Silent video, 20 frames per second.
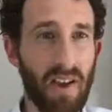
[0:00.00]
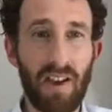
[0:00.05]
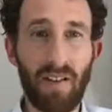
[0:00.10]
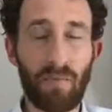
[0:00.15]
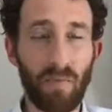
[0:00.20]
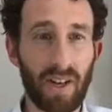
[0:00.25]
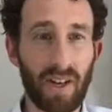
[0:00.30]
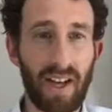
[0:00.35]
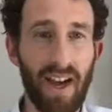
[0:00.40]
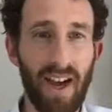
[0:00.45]

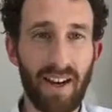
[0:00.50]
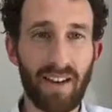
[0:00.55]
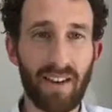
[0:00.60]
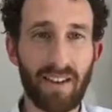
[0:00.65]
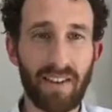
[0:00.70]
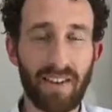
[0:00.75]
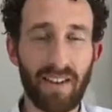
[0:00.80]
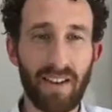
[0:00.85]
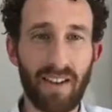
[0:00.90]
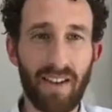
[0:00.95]

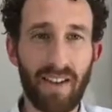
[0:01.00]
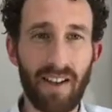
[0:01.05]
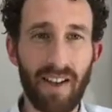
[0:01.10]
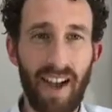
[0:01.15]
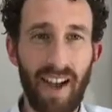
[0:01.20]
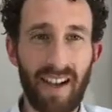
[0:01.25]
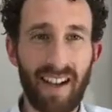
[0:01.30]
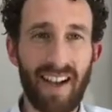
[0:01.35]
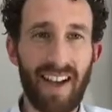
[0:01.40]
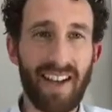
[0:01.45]
regardless.
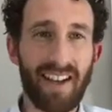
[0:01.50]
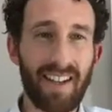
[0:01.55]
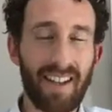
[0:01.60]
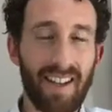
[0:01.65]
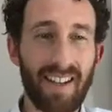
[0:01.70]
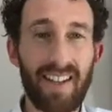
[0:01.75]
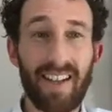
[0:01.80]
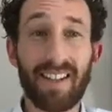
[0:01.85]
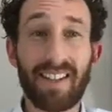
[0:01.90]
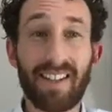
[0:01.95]
And again,
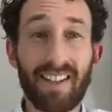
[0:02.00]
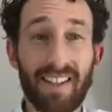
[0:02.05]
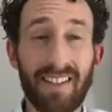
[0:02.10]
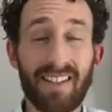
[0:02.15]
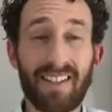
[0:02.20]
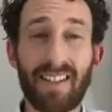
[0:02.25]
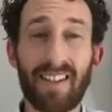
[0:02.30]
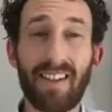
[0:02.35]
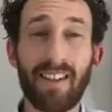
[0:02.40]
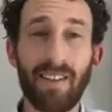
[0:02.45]
yes, it's a
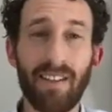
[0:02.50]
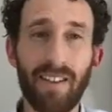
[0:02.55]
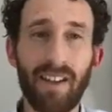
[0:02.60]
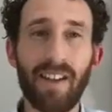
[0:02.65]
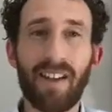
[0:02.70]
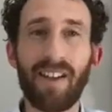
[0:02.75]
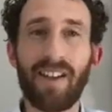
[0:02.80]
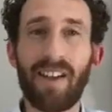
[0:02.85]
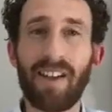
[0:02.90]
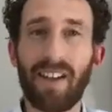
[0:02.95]
skill.
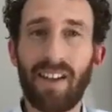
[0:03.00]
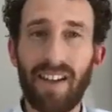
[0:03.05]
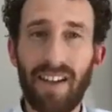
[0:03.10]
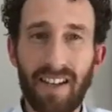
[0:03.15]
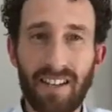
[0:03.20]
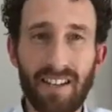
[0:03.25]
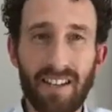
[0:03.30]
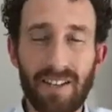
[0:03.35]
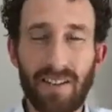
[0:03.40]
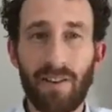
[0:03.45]

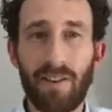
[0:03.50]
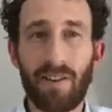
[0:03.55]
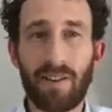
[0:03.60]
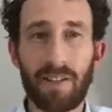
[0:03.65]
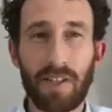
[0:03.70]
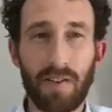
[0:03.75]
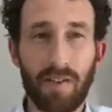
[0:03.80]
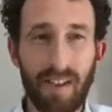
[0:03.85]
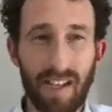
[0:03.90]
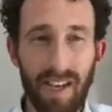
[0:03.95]
Yes, it's not
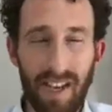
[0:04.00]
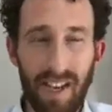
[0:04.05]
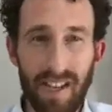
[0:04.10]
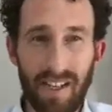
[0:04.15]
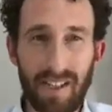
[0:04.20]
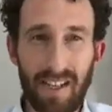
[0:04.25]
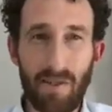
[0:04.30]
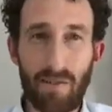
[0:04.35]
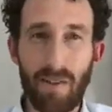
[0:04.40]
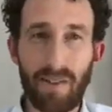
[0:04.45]
necessarily
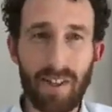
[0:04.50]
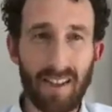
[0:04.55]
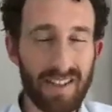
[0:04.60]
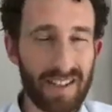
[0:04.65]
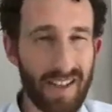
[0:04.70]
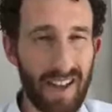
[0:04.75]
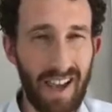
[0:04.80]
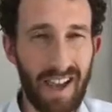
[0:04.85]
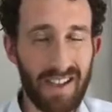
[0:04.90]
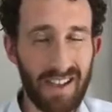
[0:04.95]
easy when there's
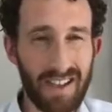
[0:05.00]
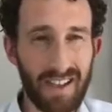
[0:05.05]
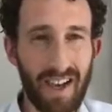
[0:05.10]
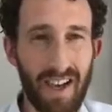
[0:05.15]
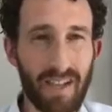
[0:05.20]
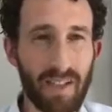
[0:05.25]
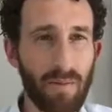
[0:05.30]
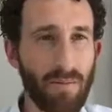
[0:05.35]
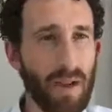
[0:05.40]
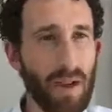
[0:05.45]

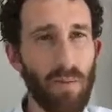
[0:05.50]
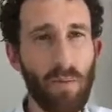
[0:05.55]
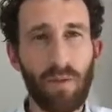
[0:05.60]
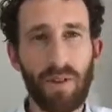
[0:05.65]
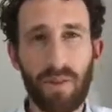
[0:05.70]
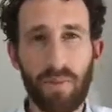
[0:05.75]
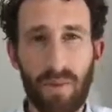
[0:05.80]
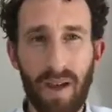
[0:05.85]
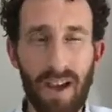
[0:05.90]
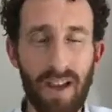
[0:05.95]
naysayers and people with
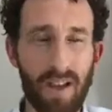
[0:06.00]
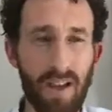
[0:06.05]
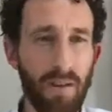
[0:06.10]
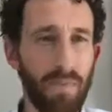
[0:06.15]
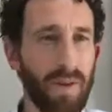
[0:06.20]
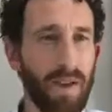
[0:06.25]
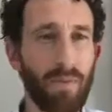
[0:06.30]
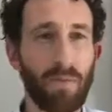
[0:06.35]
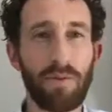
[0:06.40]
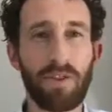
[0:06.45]
opinion and
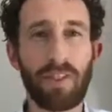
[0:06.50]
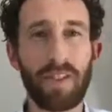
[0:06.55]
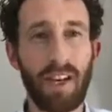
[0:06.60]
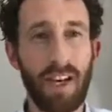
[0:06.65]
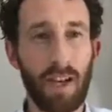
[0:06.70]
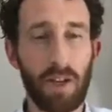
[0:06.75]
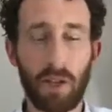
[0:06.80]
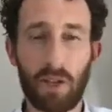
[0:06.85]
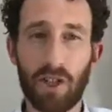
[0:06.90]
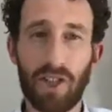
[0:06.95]
people
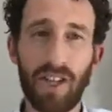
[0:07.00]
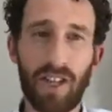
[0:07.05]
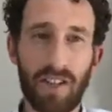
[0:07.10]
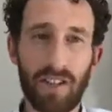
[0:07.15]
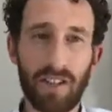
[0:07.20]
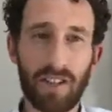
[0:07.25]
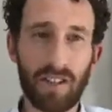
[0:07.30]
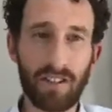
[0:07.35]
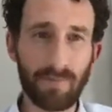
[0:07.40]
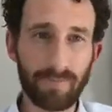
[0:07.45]
slinging shit at
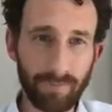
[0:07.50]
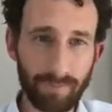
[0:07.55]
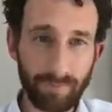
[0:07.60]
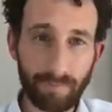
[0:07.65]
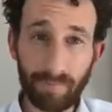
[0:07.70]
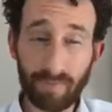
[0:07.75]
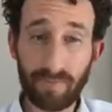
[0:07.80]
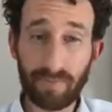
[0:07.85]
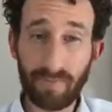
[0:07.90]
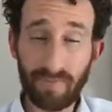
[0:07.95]
us.
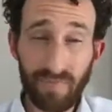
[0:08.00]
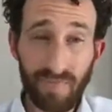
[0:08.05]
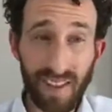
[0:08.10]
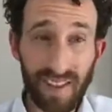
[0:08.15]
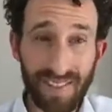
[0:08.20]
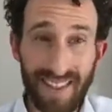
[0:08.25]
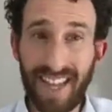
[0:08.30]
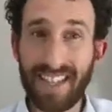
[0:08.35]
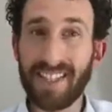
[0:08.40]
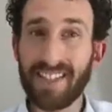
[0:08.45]

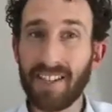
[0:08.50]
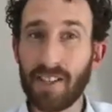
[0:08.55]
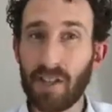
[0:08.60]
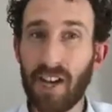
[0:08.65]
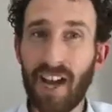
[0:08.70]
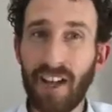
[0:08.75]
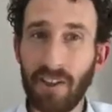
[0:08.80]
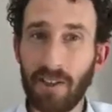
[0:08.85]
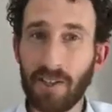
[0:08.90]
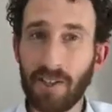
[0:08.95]
That's the
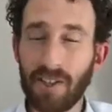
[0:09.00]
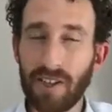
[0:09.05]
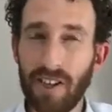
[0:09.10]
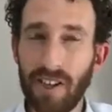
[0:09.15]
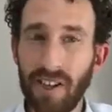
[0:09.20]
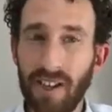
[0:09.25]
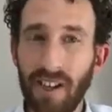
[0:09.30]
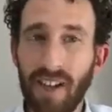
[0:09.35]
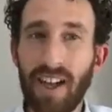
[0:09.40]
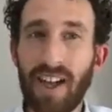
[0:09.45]
challenge.
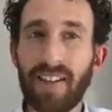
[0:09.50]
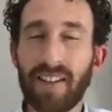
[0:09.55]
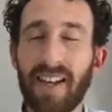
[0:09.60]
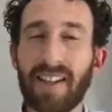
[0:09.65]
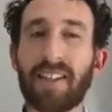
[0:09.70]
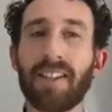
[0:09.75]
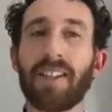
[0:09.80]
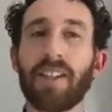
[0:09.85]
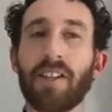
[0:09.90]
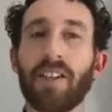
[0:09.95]

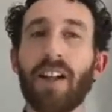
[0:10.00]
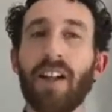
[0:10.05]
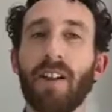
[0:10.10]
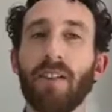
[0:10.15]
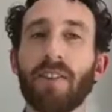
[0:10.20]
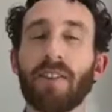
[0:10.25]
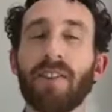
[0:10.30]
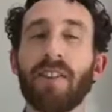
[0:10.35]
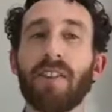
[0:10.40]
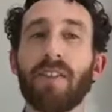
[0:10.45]
That's the
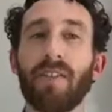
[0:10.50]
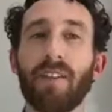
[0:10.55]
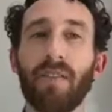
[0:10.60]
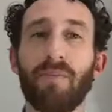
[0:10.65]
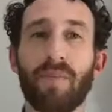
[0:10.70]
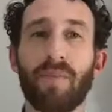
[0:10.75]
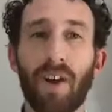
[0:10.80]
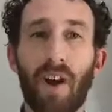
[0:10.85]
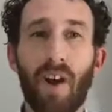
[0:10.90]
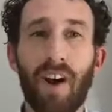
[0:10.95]
challenge, to
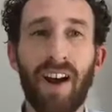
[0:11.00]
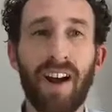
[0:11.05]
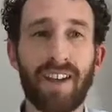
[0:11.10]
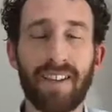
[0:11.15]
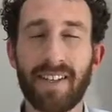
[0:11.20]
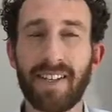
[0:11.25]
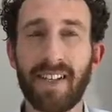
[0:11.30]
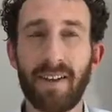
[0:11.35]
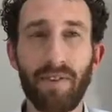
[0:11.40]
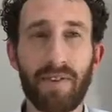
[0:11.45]
develop the
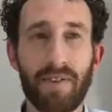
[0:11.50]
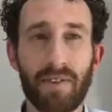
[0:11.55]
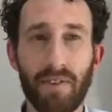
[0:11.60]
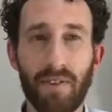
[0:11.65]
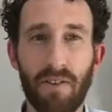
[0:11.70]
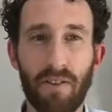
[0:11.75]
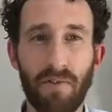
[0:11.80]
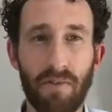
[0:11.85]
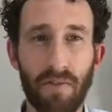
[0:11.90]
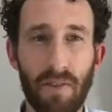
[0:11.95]
highest level of
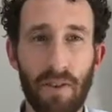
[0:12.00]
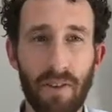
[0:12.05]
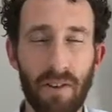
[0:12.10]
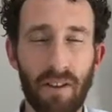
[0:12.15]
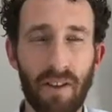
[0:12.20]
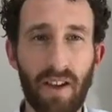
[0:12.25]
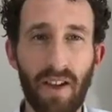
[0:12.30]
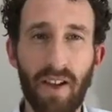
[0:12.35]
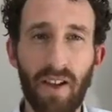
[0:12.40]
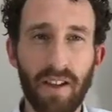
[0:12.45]
self-worth,
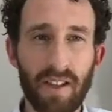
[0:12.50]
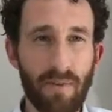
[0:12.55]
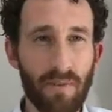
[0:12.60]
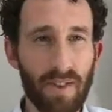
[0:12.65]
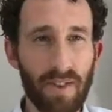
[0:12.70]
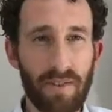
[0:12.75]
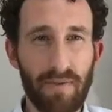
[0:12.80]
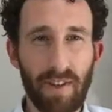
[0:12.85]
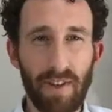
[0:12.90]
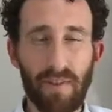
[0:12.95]
to
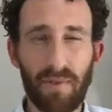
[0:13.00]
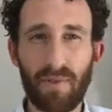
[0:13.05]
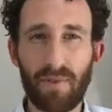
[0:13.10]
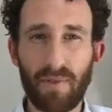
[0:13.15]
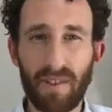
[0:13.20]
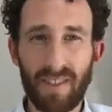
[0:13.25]
develop